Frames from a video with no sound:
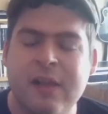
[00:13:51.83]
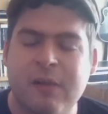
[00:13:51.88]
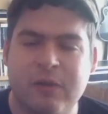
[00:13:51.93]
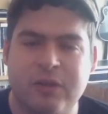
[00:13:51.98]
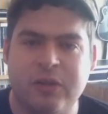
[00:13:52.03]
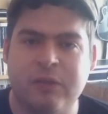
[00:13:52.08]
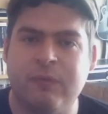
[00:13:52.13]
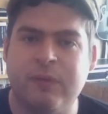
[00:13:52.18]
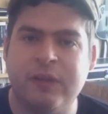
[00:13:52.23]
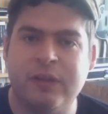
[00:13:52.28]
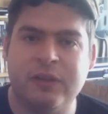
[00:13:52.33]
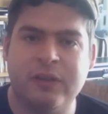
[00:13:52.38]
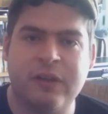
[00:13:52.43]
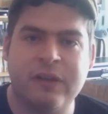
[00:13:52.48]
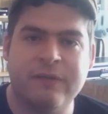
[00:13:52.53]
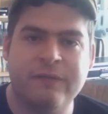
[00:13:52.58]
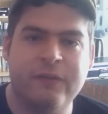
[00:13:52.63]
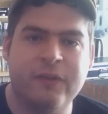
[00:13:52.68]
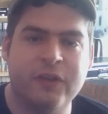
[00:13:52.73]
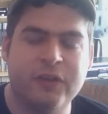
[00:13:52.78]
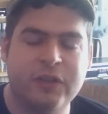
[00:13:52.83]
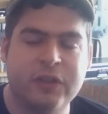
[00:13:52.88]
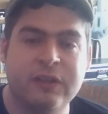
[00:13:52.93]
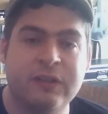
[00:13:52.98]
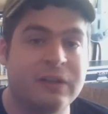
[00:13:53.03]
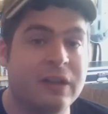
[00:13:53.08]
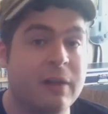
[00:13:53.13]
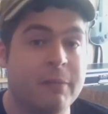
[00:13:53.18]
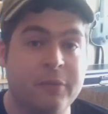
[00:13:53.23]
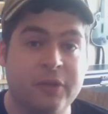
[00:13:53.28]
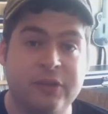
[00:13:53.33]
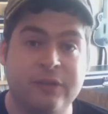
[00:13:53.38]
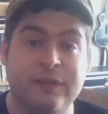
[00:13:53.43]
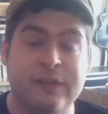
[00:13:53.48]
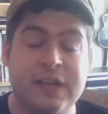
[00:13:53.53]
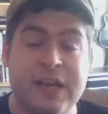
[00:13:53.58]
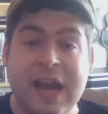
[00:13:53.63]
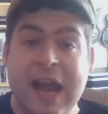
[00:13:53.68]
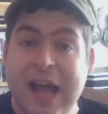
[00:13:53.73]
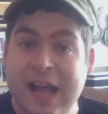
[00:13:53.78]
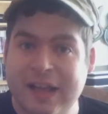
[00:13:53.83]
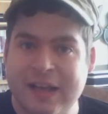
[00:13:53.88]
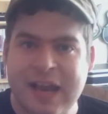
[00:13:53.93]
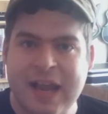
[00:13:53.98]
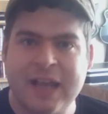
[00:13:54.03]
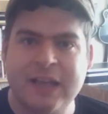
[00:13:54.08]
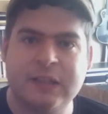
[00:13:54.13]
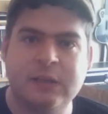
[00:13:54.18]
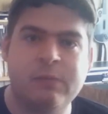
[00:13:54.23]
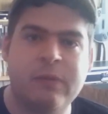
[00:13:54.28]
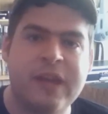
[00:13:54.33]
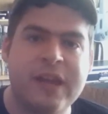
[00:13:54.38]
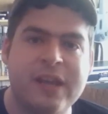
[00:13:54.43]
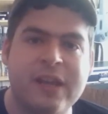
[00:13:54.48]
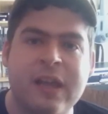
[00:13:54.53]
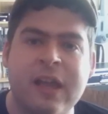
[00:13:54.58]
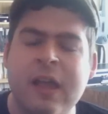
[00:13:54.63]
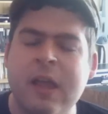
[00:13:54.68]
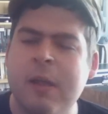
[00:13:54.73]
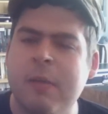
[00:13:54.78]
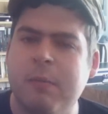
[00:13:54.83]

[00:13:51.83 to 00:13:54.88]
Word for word: which I'm really looking forward to. So I'll be doing that next week.